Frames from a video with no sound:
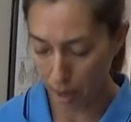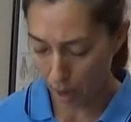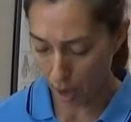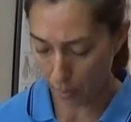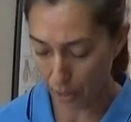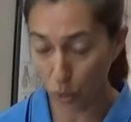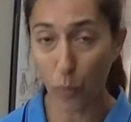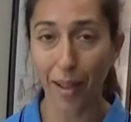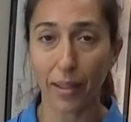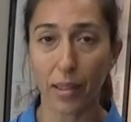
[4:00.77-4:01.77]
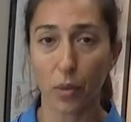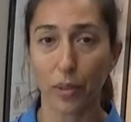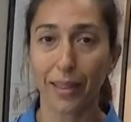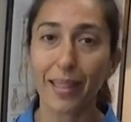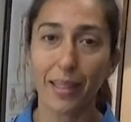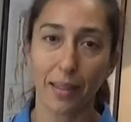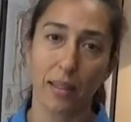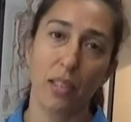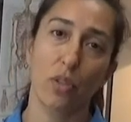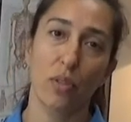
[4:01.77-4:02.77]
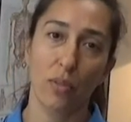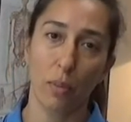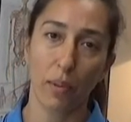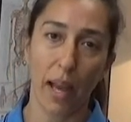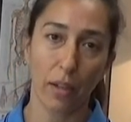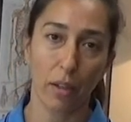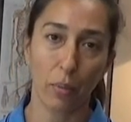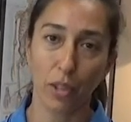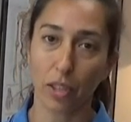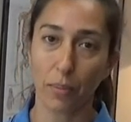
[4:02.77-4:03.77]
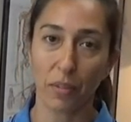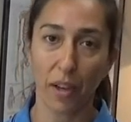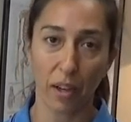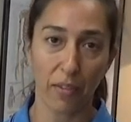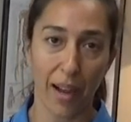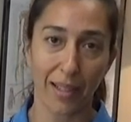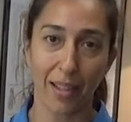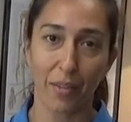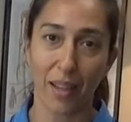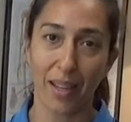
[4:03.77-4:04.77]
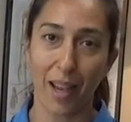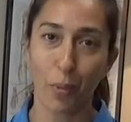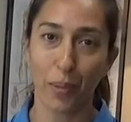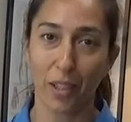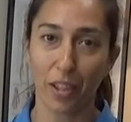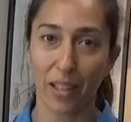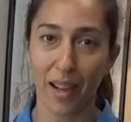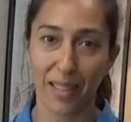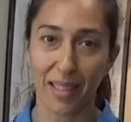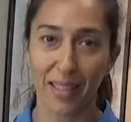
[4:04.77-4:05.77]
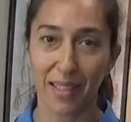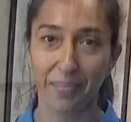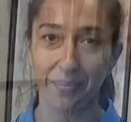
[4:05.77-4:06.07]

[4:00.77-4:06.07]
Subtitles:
as well as releasing the tissues of the bladder, which can be very effective in helping your incontinence.